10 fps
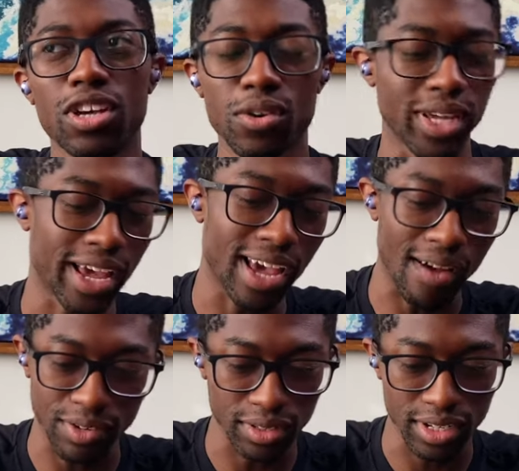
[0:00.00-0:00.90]
okay
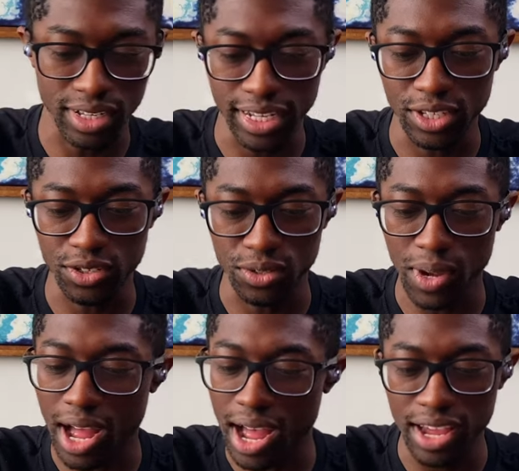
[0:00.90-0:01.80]
after listening to
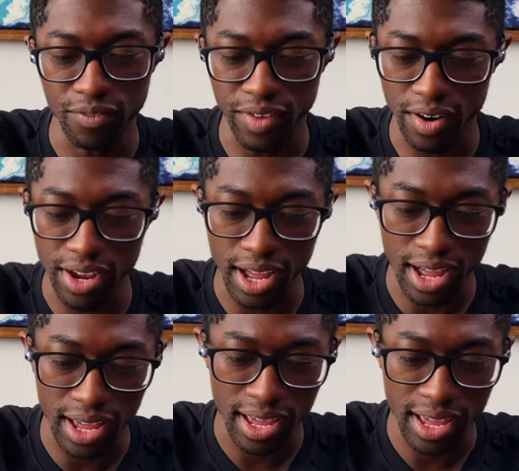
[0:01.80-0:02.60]
high and very high,